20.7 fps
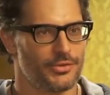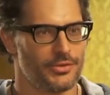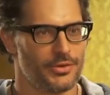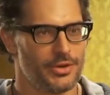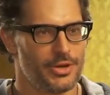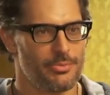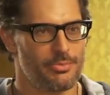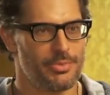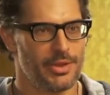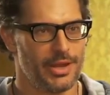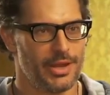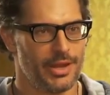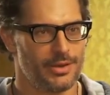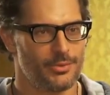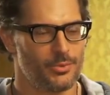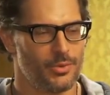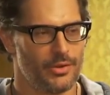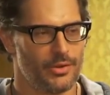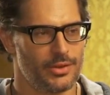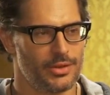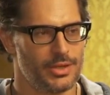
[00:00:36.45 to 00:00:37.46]
for your band
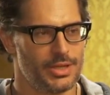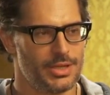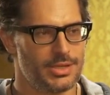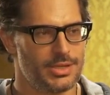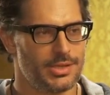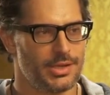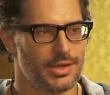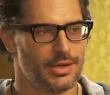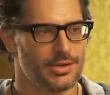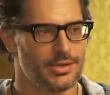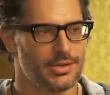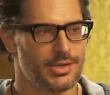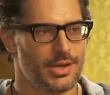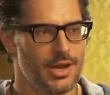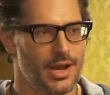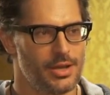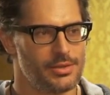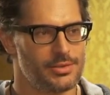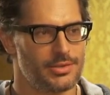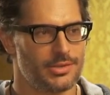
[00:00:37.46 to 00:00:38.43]
while the lead singer's gone.